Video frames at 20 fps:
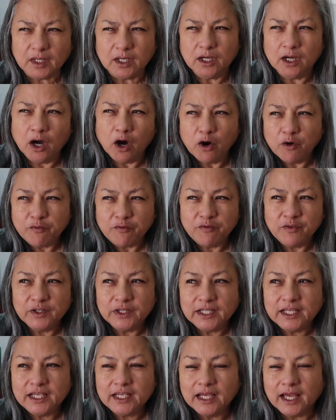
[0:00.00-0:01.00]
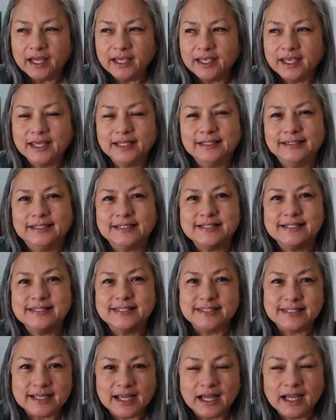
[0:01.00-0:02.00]
hopefully I get this
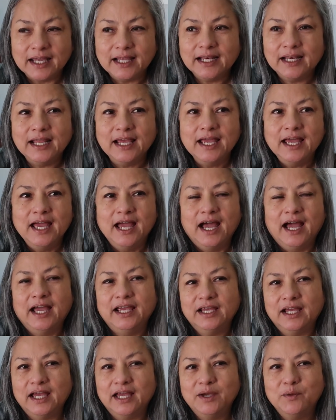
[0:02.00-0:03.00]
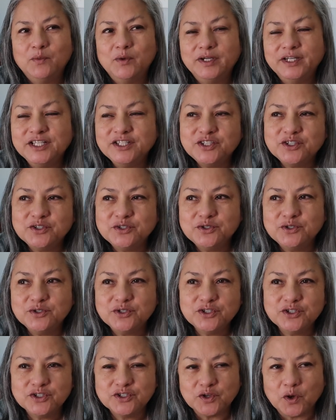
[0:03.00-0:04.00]
done. I I want to do
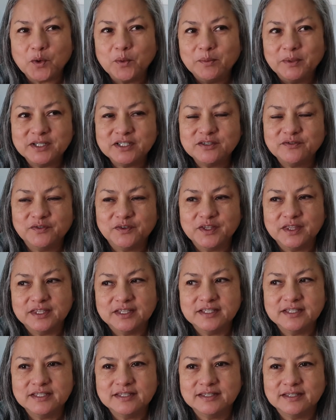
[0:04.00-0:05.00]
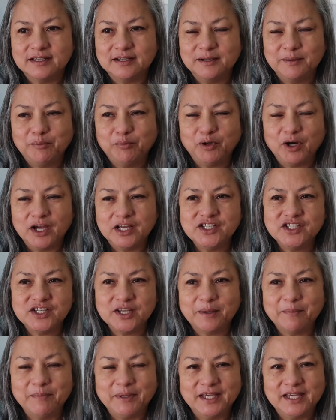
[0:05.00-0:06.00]
so much for this uh,
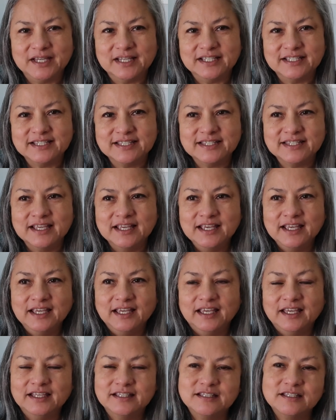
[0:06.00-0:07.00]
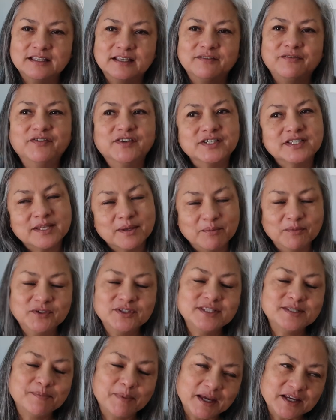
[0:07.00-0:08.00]
project because it's for
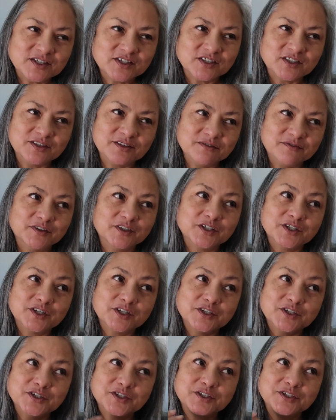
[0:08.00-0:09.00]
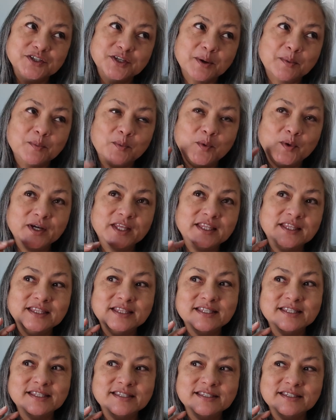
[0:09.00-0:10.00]
someone special, for
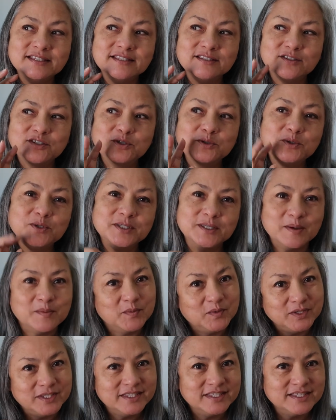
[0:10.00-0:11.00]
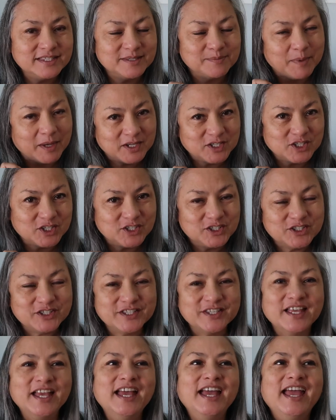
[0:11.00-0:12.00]
someone to someone specials,